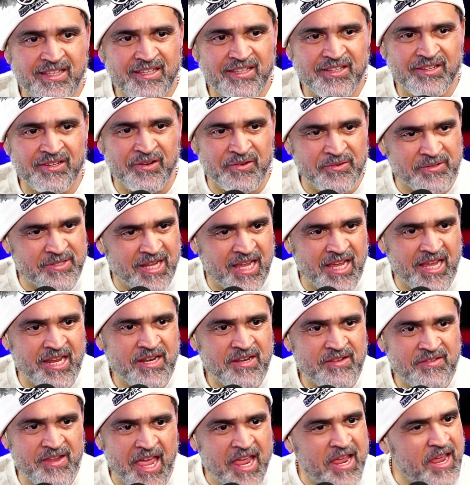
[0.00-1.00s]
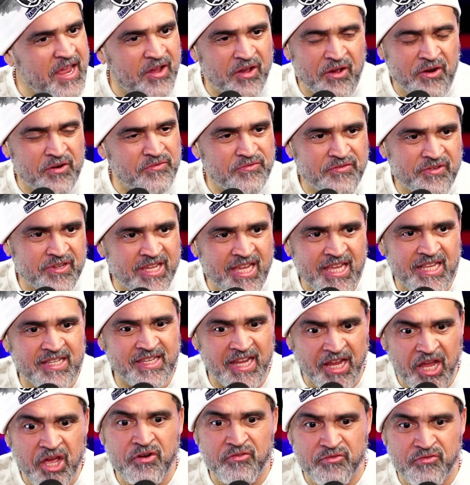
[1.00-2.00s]
You know what I'm saying? They ain't gonna forget.
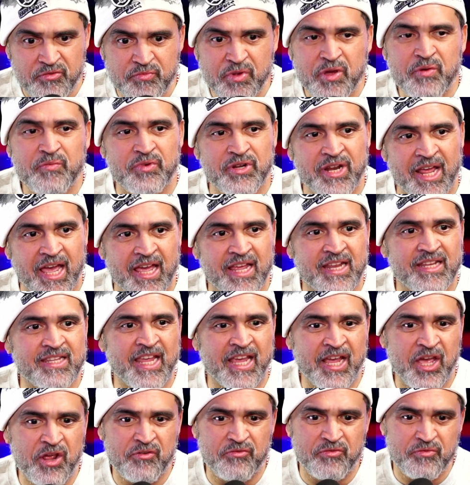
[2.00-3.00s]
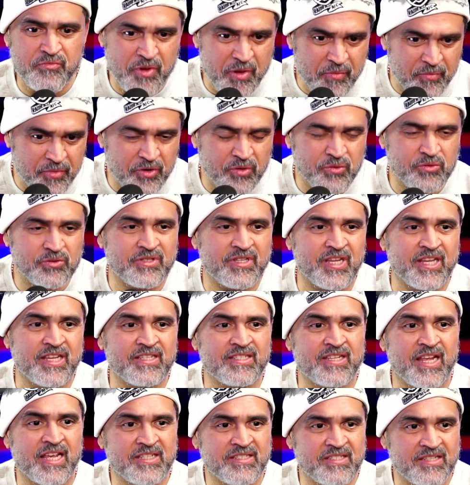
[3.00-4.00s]
They're gonna remember that. They're gonna remember those
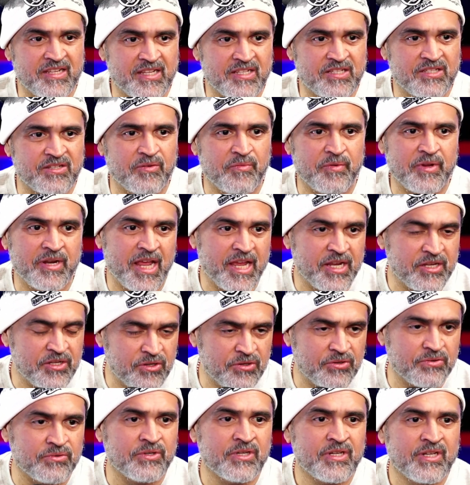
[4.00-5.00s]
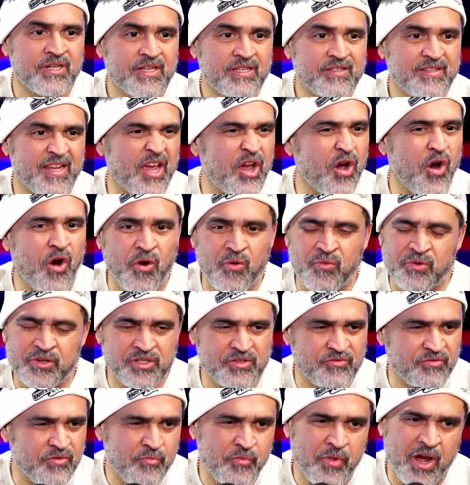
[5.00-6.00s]
things I said to them, and they do. They
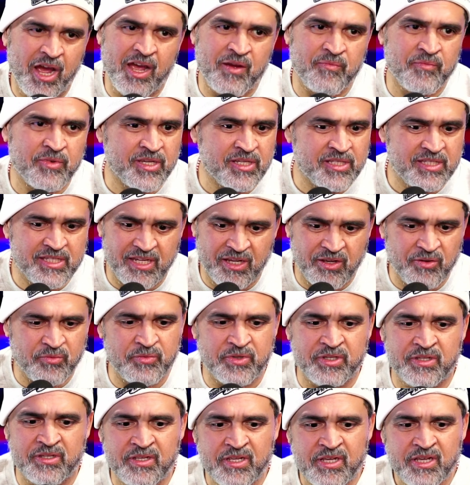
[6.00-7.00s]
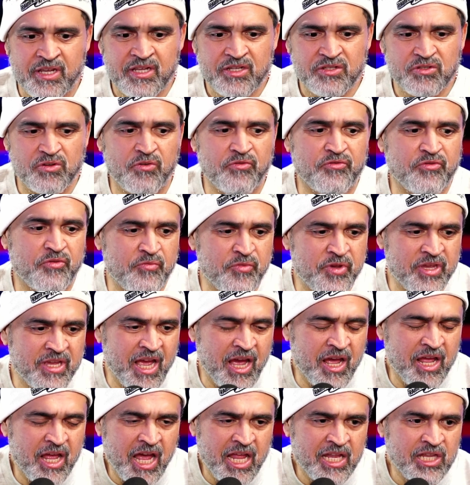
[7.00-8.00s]
always remind me and tell me. So for me,
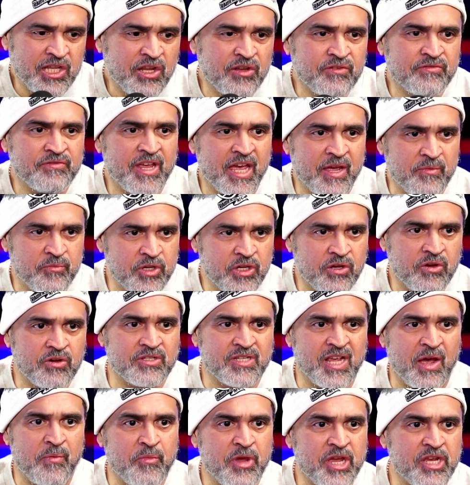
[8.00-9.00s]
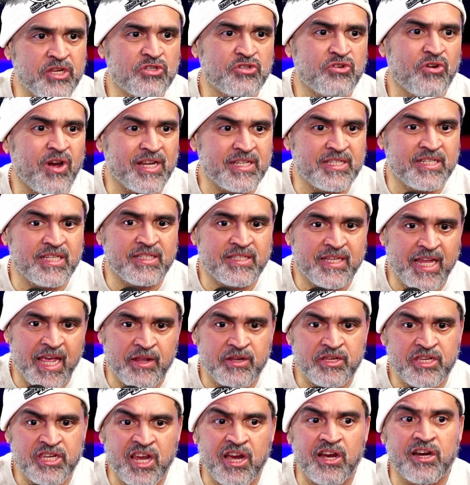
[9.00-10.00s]
I love that because I made sure I did
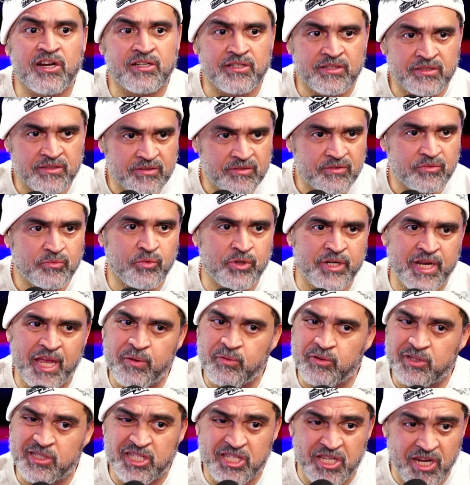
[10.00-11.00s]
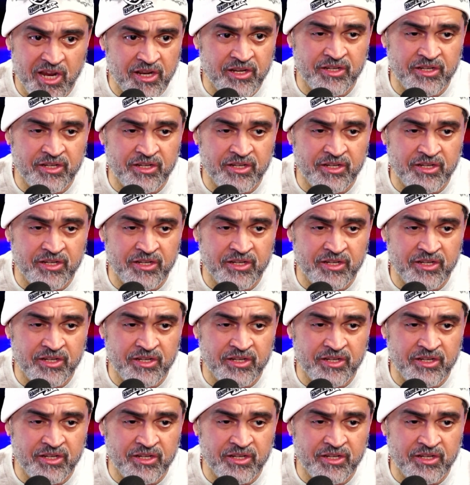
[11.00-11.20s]
that young, when they was young.